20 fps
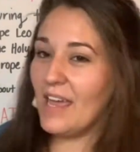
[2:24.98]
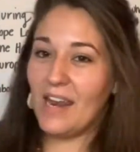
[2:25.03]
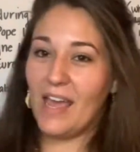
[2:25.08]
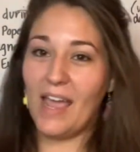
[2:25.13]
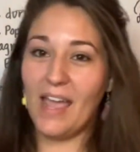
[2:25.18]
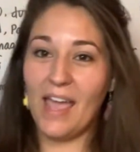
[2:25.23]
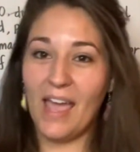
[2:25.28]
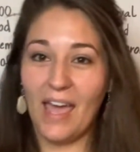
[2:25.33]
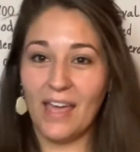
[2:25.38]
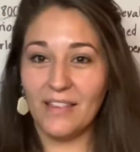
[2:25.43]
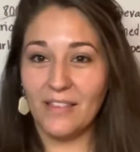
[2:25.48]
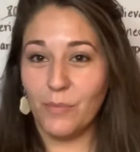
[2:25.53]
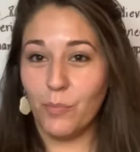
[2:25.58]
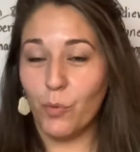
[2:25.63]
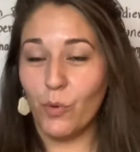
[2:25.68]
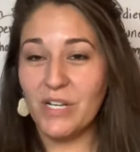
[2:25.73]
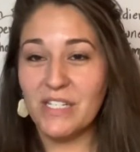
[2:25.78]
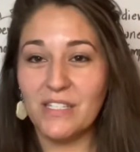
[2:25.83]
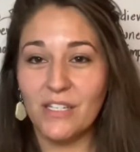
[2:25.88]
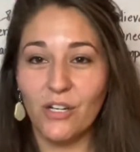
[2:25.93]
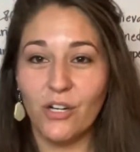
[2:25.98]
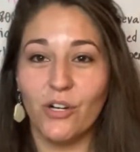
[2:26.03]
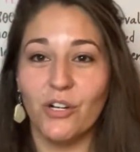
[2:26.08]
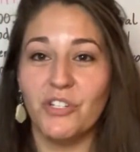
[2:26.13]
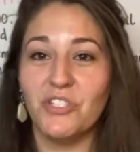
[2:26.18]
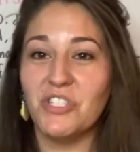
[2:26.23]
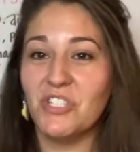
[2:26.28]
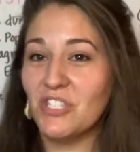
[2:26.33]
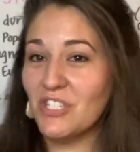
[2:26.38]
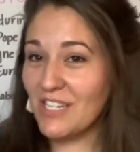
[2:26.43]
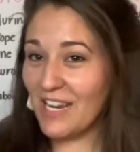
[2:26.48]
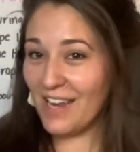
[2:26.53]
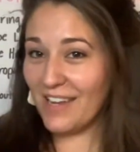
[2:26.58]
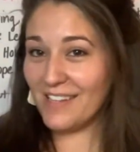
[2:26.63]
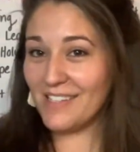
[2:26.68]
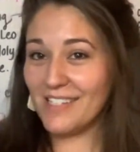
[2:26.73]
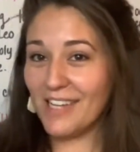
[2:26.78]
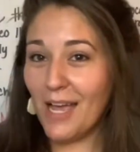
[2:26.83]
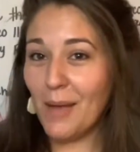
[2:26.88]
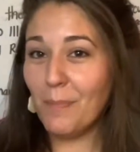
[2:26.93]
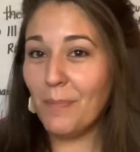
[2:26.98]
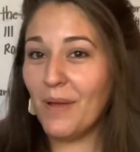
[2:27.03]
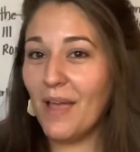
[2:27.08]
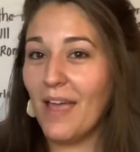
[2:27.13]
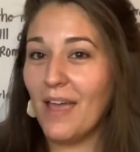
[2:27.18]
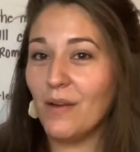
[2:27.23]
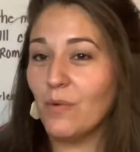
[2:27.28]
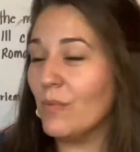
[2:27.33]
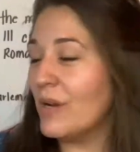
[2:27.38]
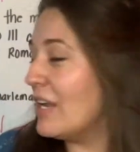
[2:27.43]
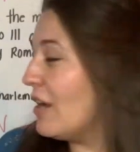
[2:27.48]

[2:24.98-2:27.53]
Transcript: I had the boys and girls stand up and we